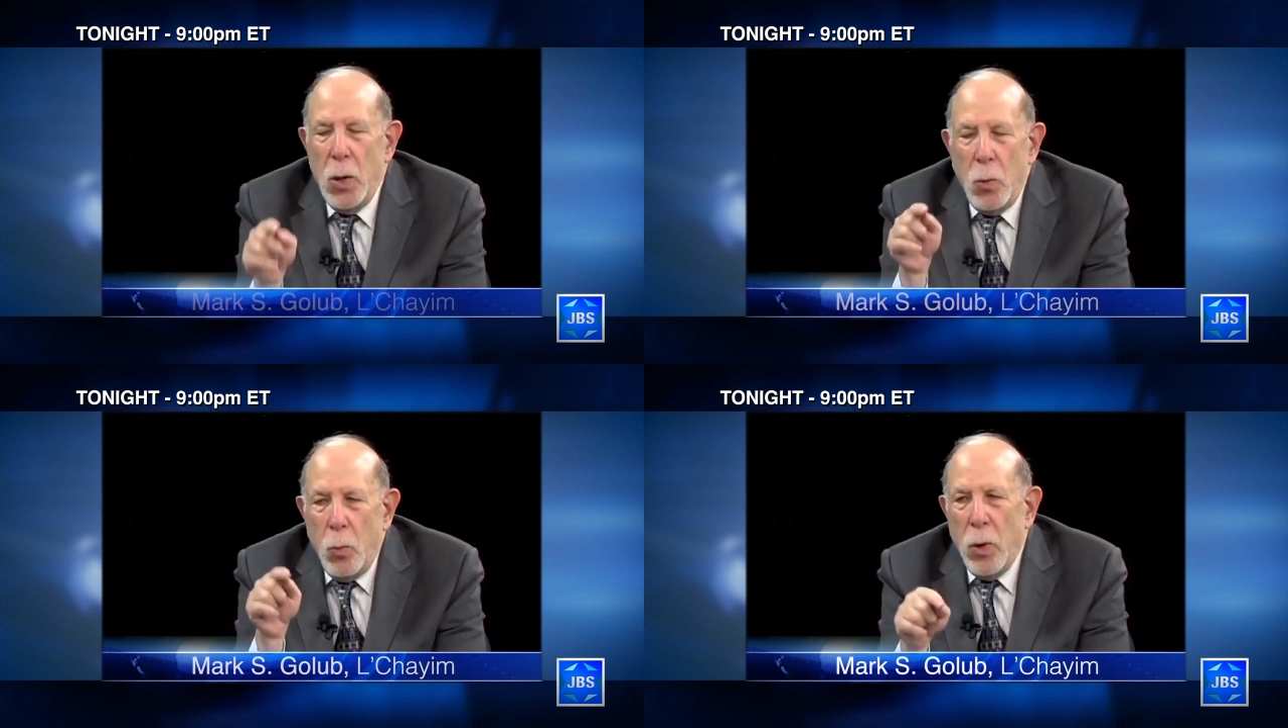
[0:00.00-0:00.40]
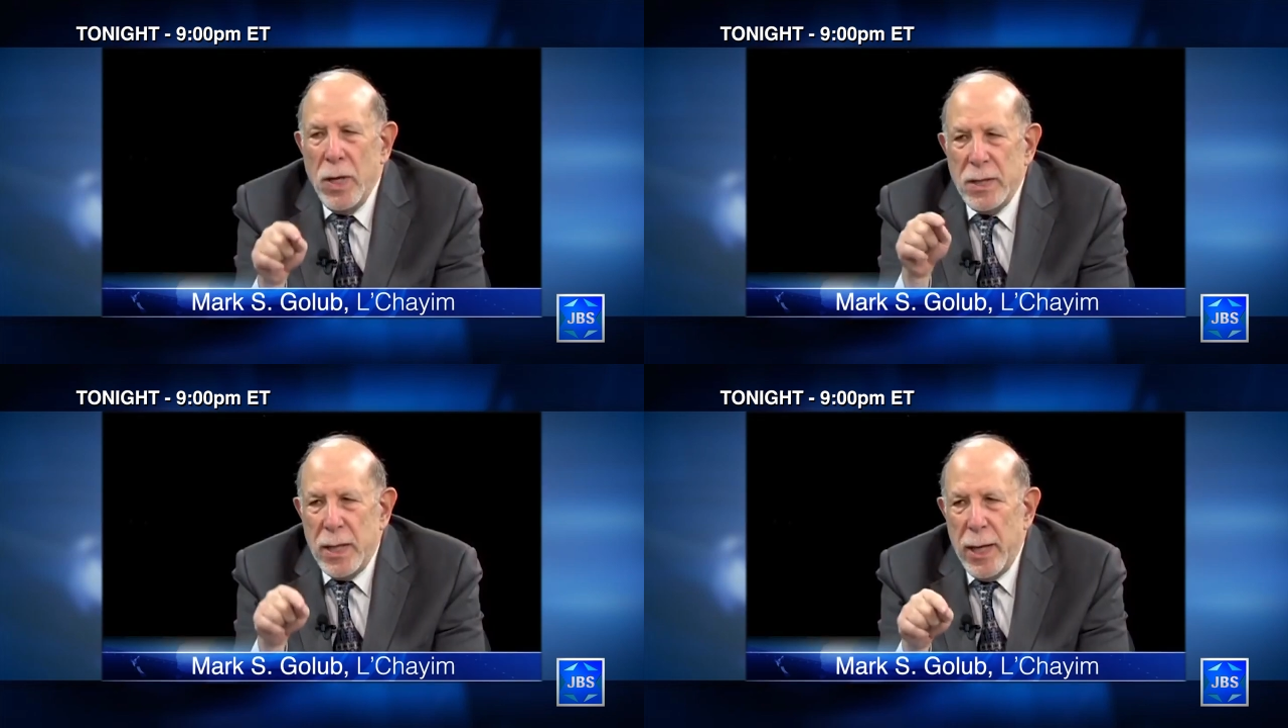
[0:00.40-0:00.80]
At
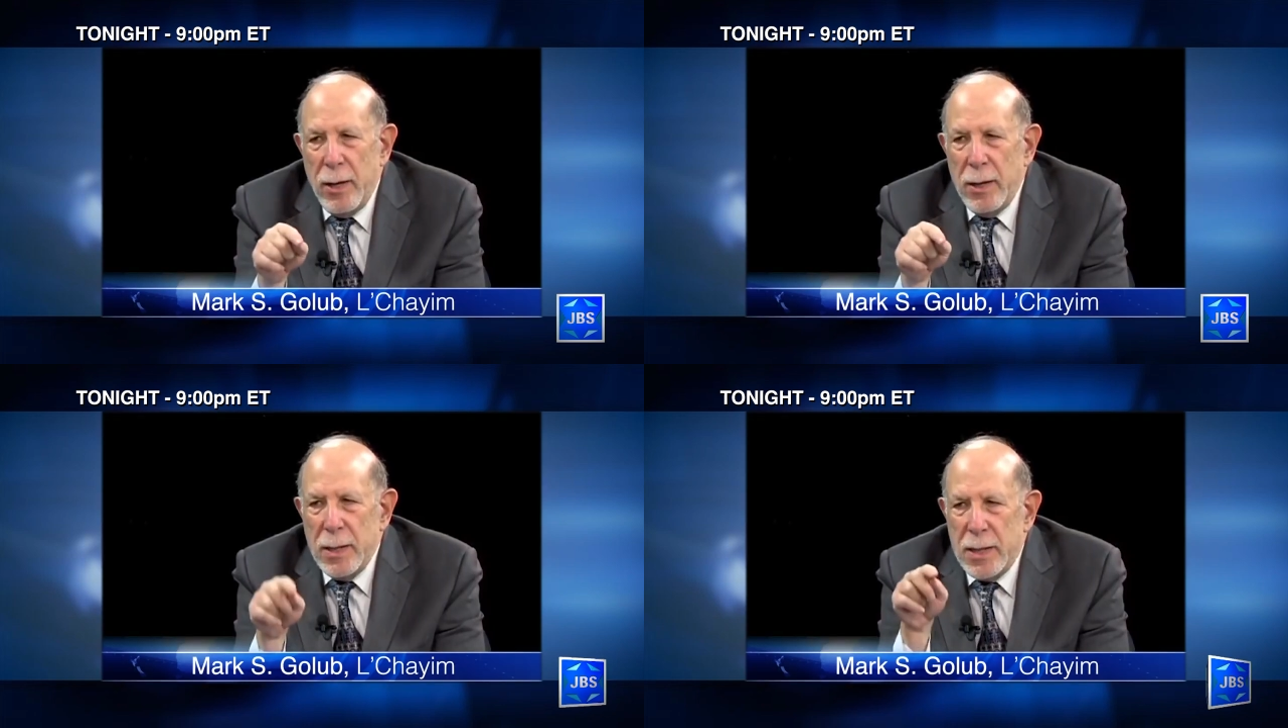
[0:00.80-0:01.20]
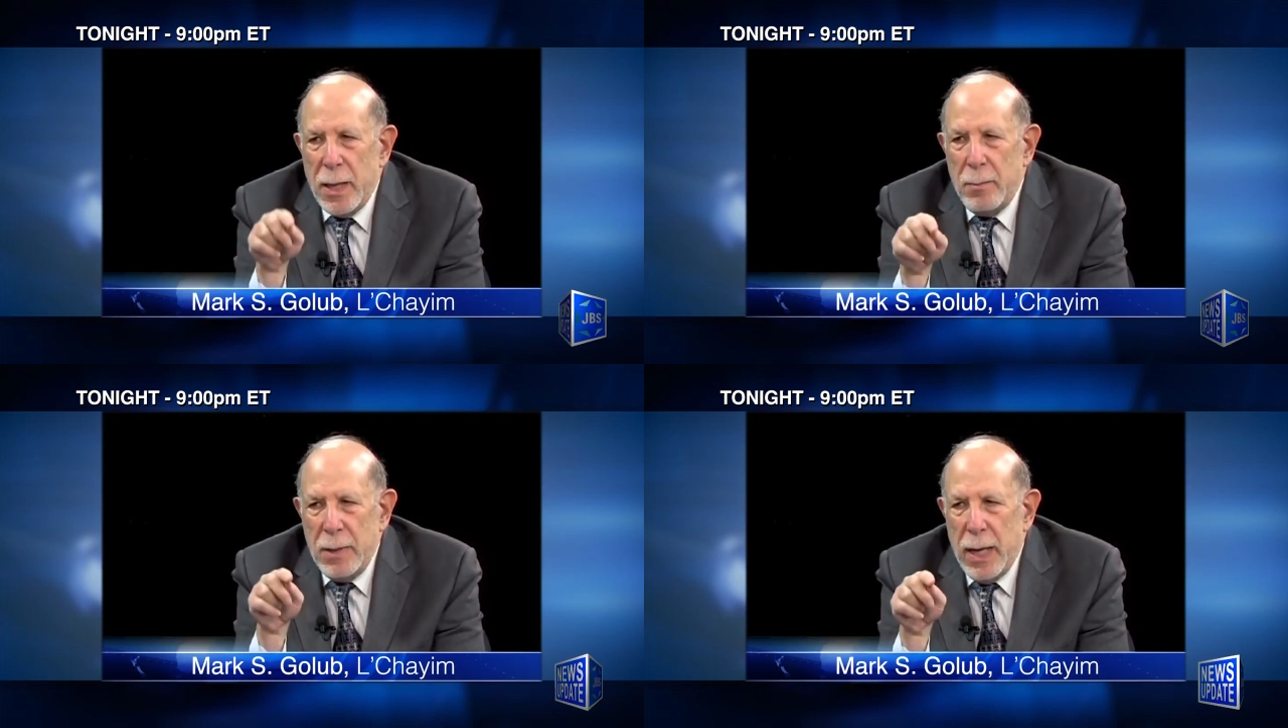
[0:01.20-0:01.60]
9, Mark Golub sits
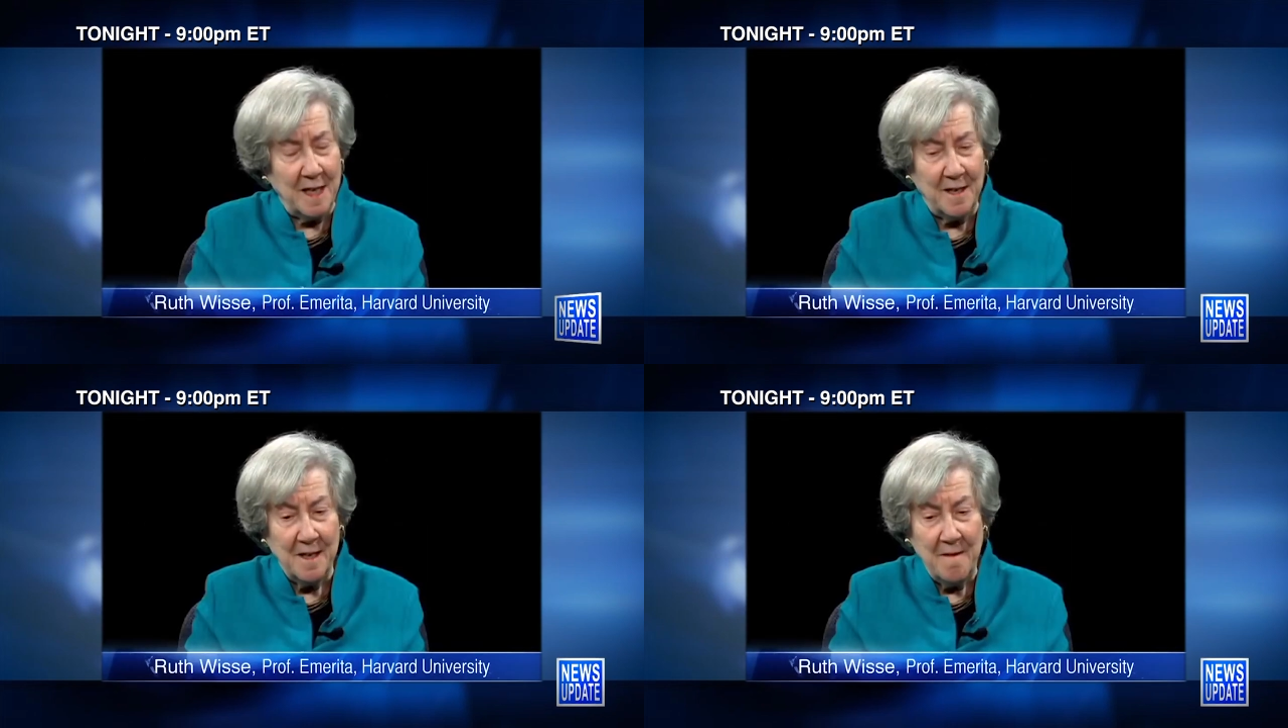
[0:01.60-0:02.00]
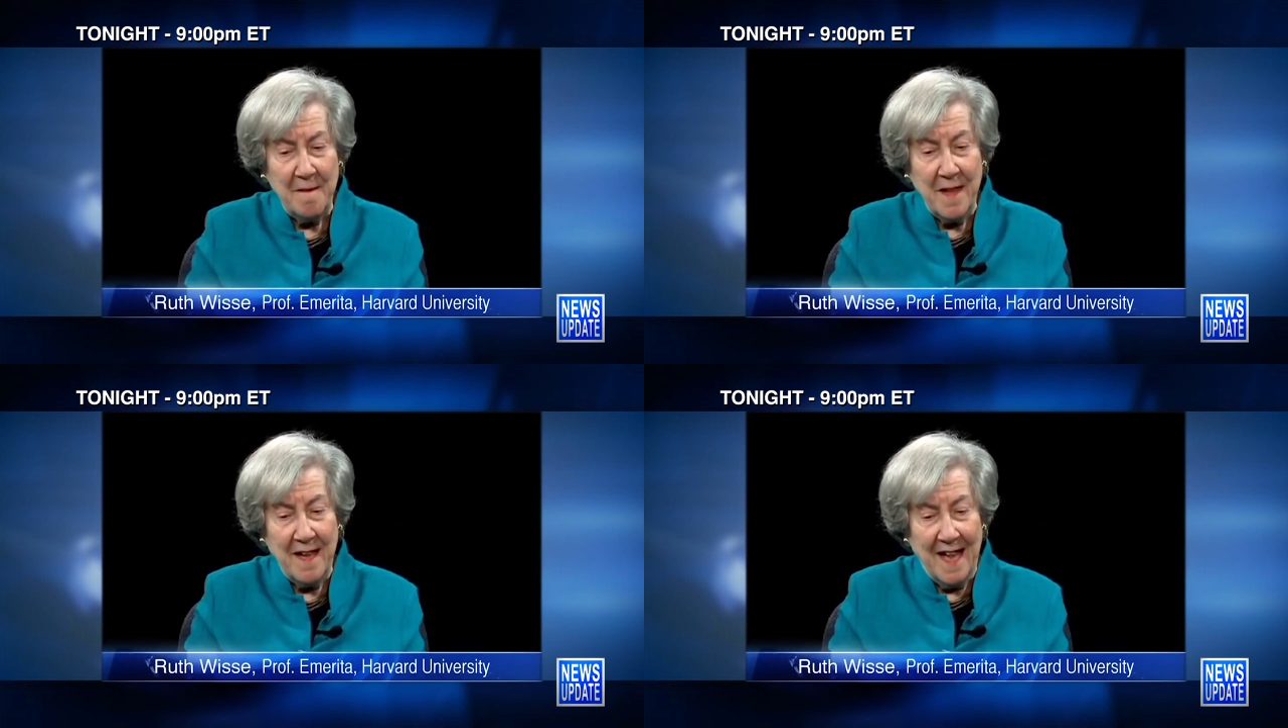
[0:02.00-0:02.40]
down with Dr.
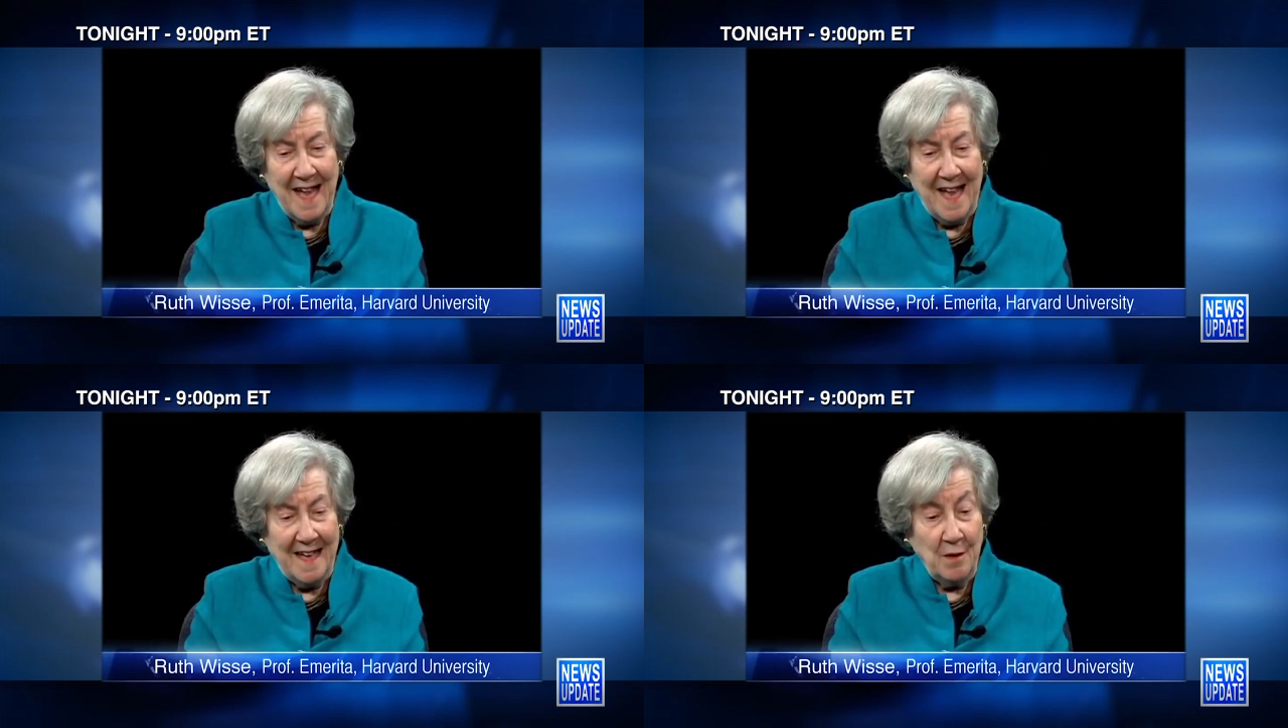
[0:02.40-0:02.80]
Ruth Wisse on